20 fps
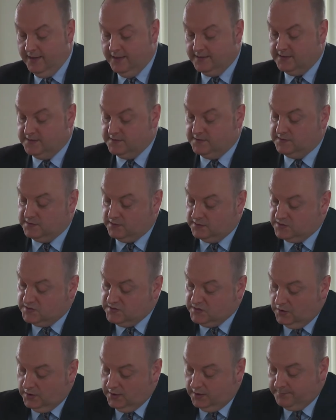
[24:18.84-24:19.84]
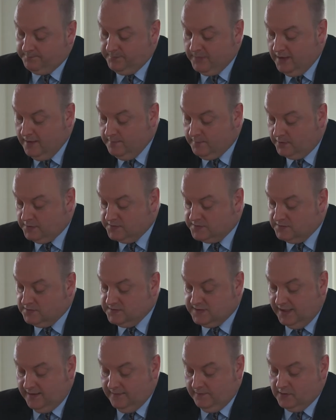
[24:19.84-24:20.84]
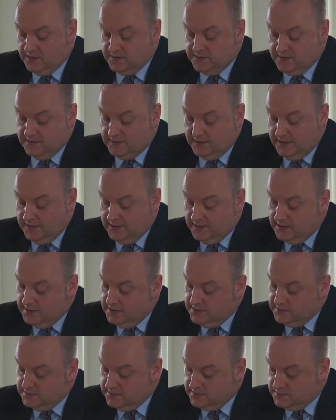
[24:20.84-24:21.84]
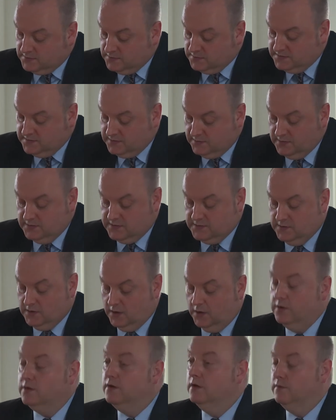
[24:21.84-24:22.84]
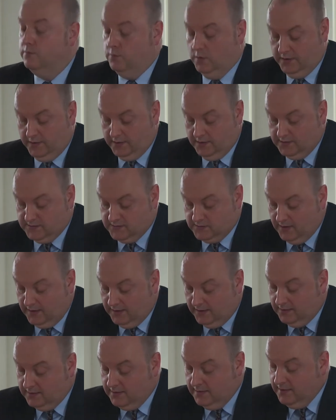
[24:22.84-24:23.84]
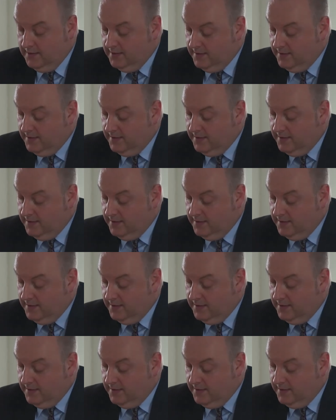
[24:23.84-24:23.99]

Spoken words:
This is concerning because there is evidence that the Indonesians took serious note of what the Australian